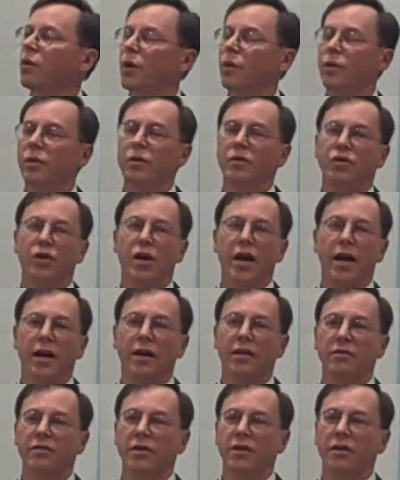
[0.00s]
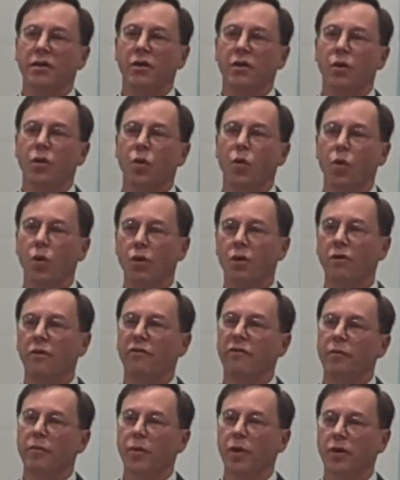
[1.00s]
we were attracting
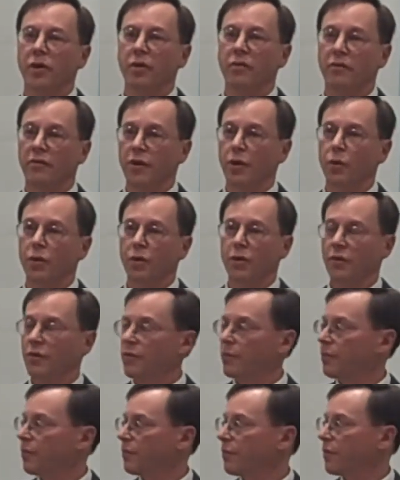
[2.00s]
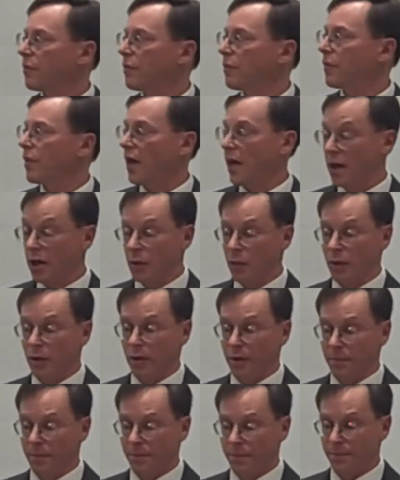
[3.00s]
250,000 viewers annually.